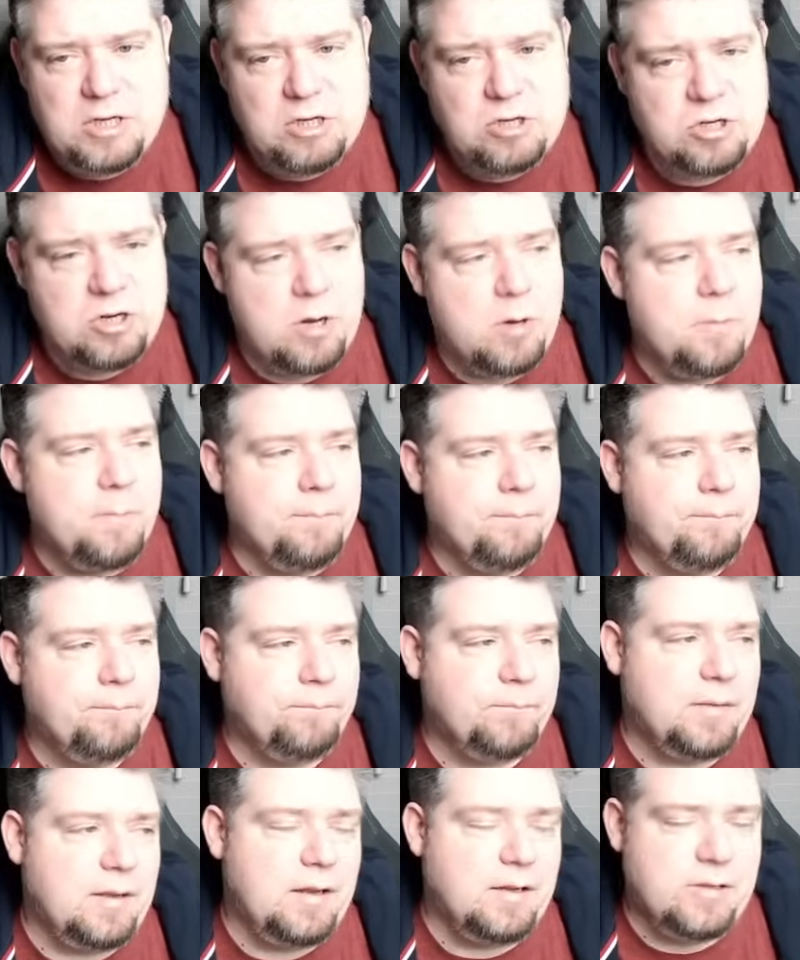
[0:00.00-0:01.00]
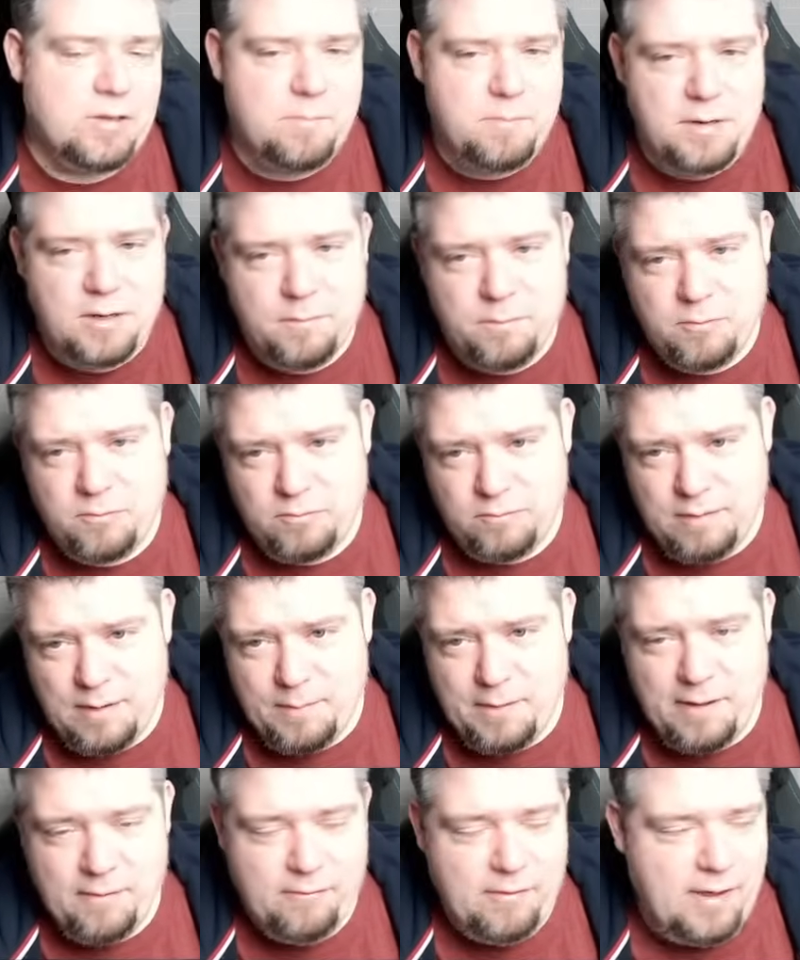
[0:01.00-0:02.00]
show. I don't mean I pulled a
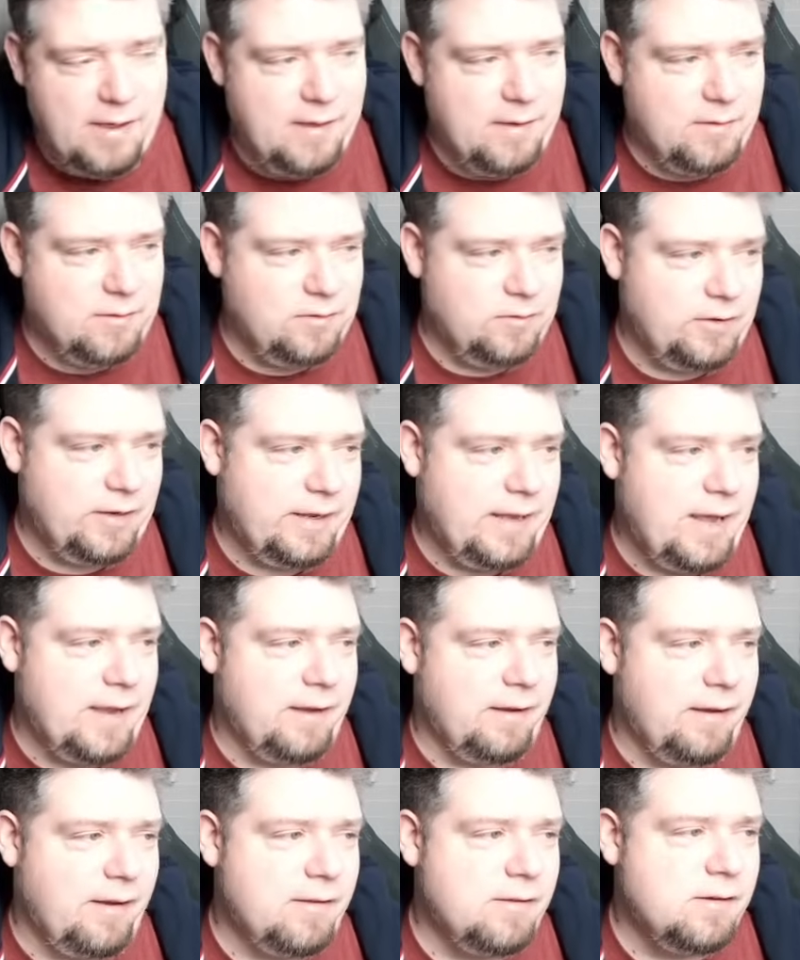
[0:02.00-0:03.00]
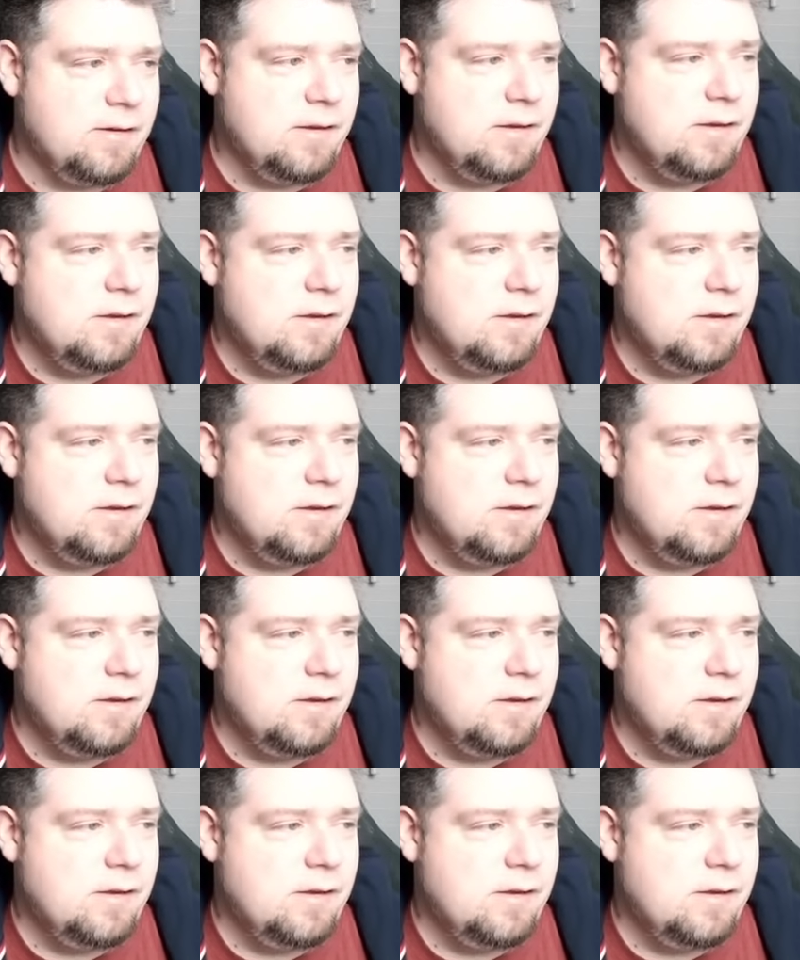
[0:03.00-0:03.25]
rabbit out of a hat. I'll use that gag again.